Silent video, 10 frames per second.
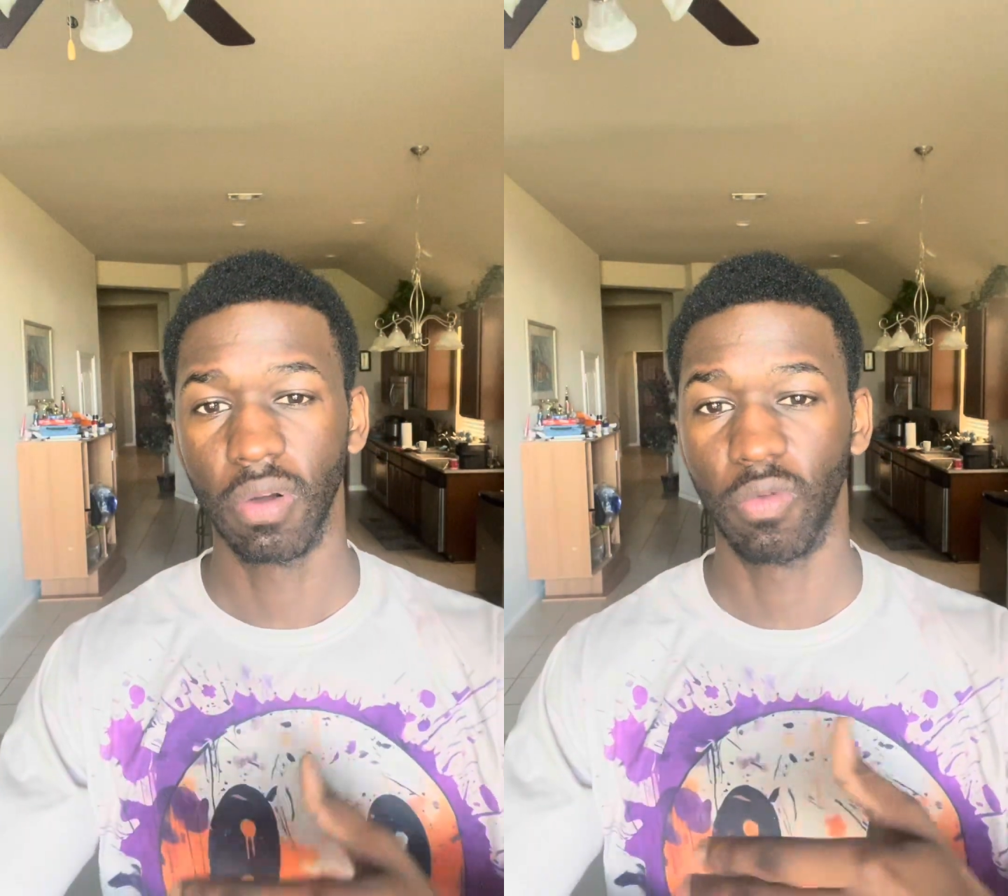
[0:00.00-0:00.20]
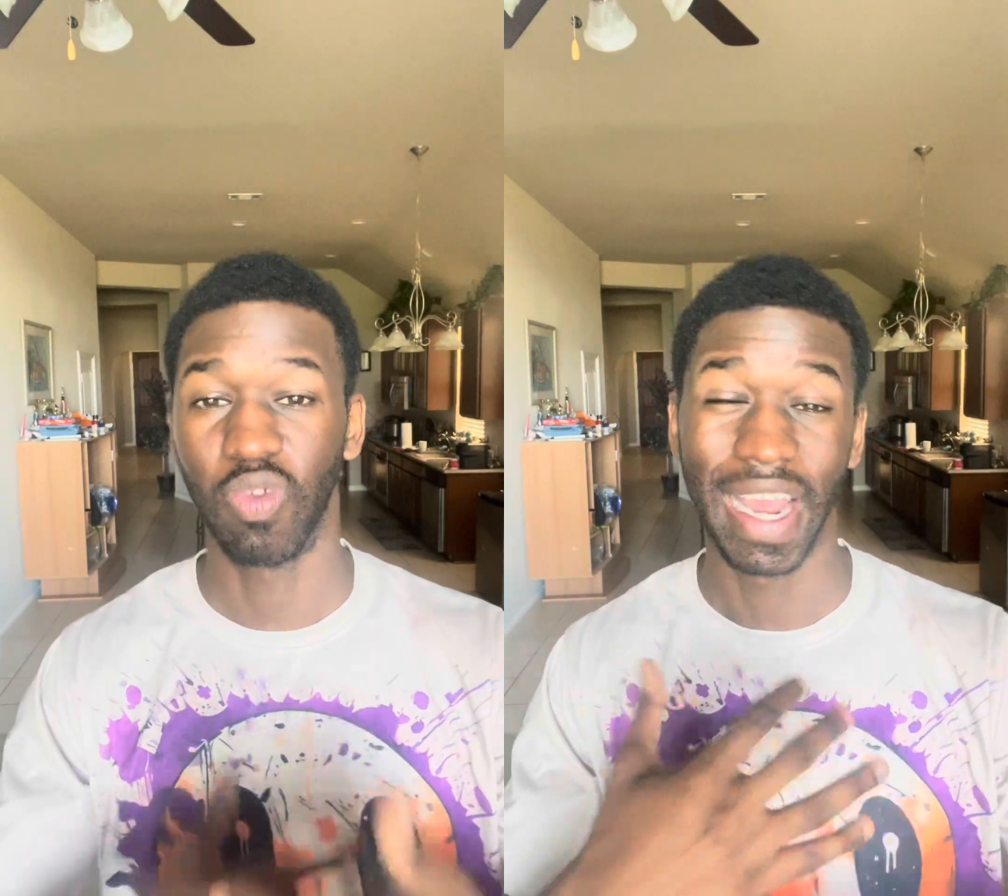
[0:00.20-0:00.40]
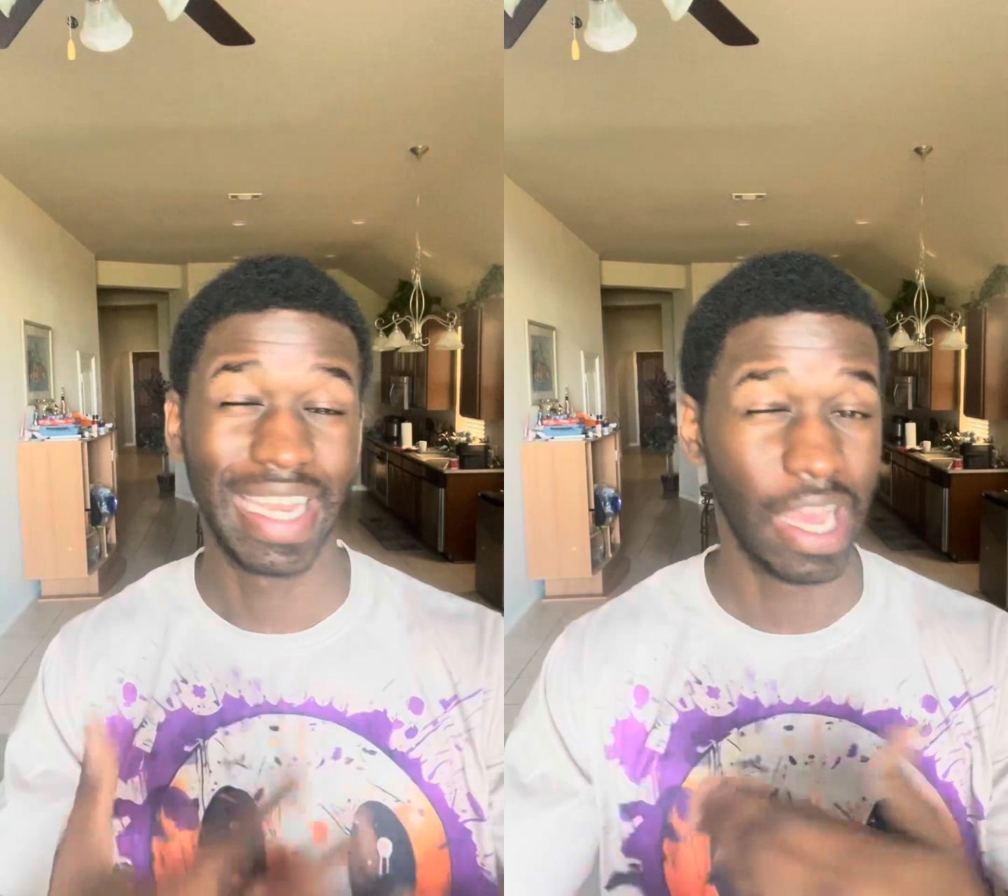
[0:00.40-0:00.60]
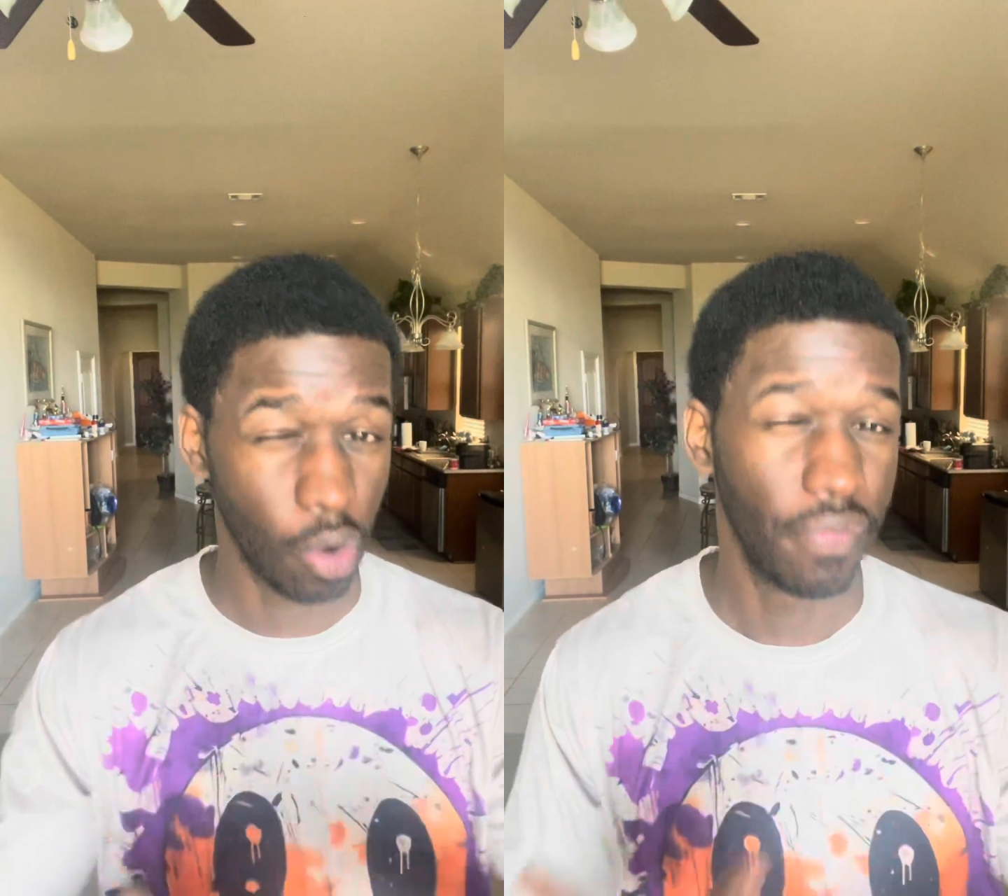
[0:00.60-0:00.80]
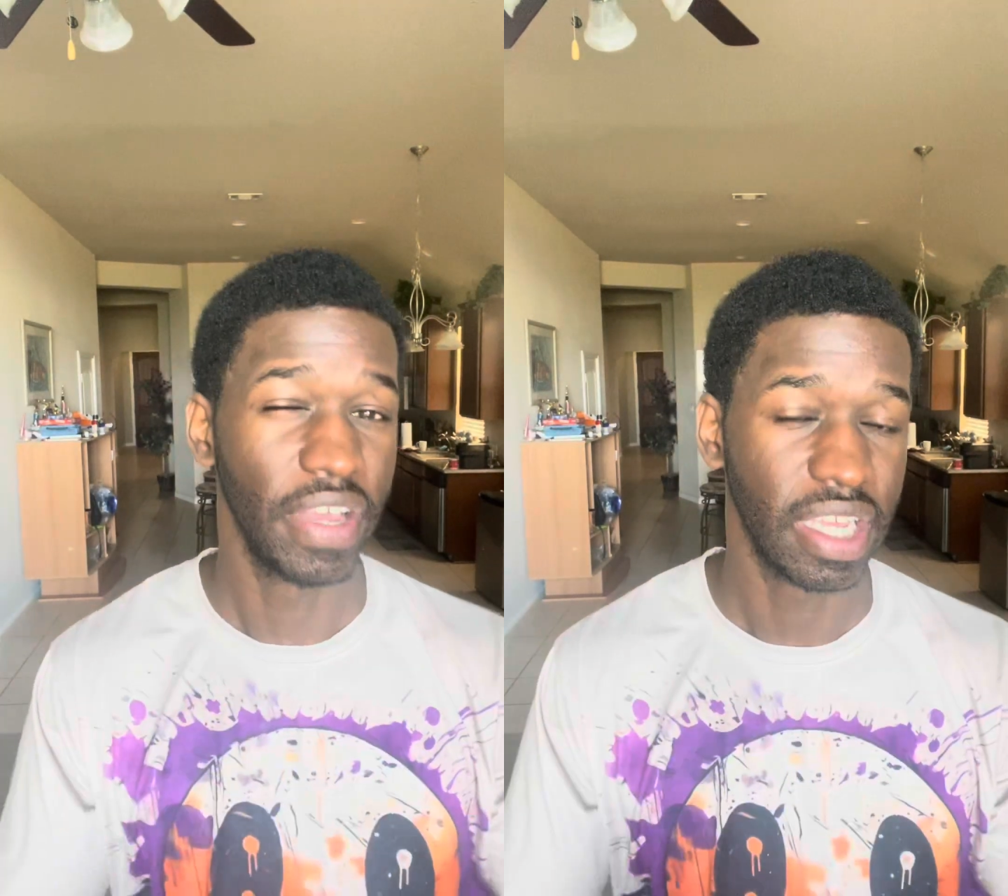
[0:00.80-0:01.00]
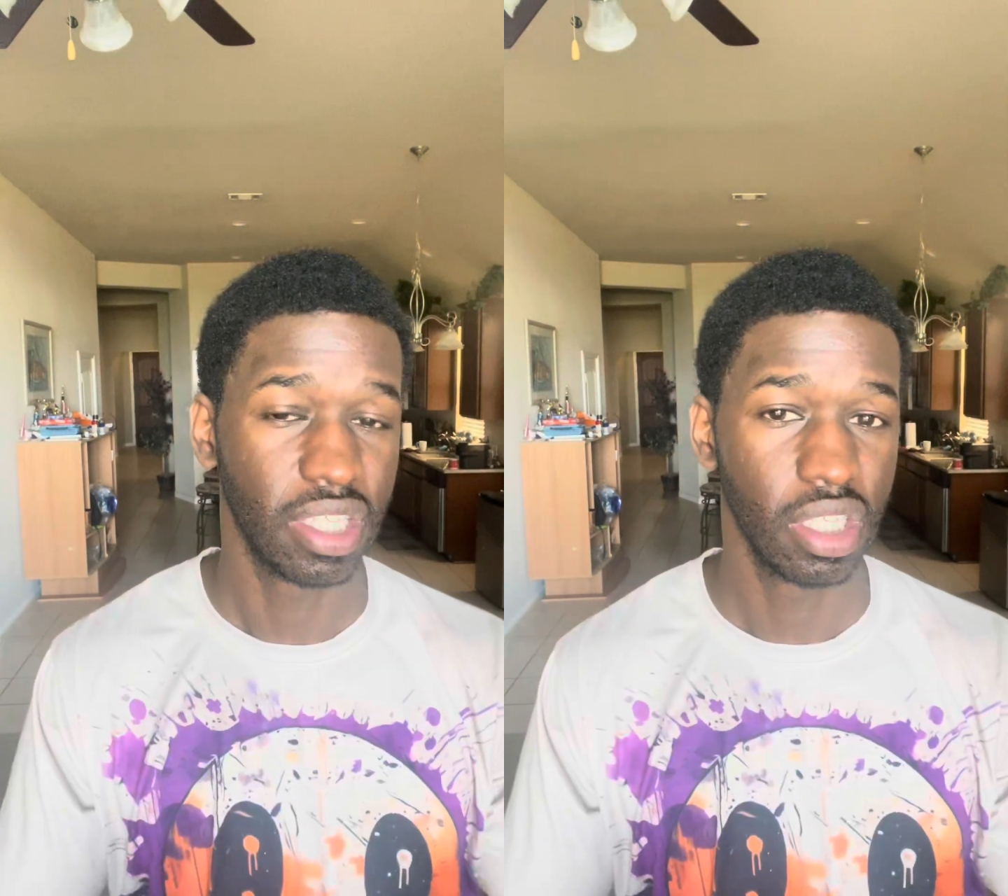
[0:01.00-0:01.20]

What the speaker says: right now effect,